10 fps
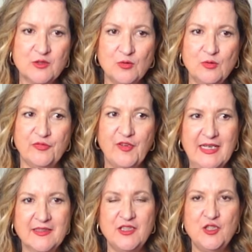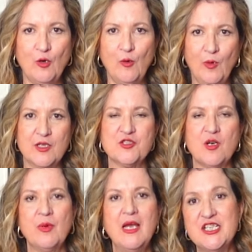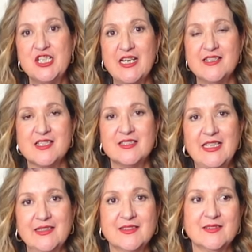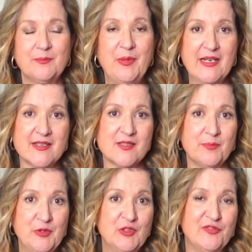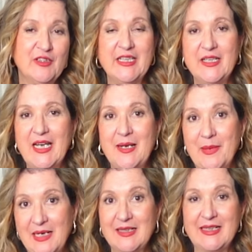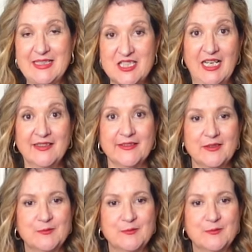to find in your wardrobe shades that pairs beautifully among each other.